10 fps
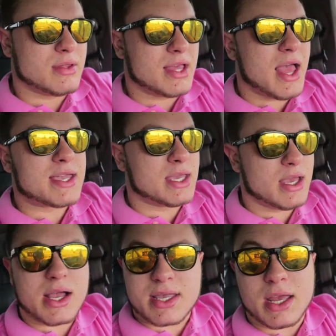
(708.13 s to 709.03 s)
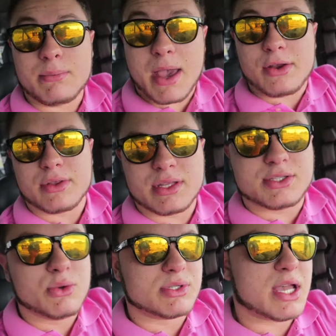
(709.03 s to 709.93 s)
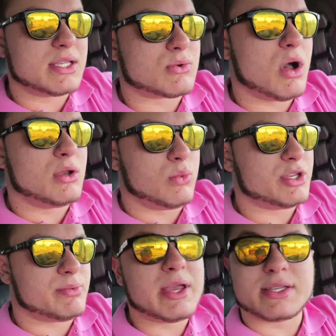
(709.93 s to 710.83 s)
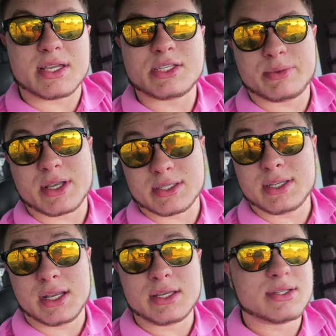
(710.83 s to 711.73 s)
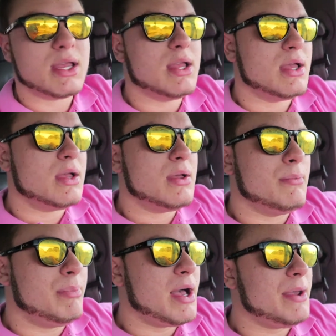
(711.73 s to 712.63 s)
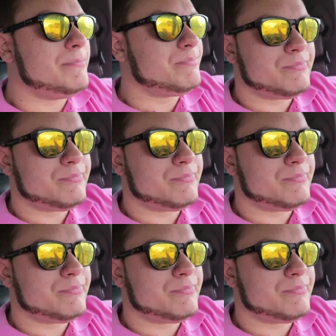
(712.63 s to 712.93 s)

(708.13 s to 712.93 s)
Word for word: They like it, again, better than Suicide Squad, which makes sense because it is. But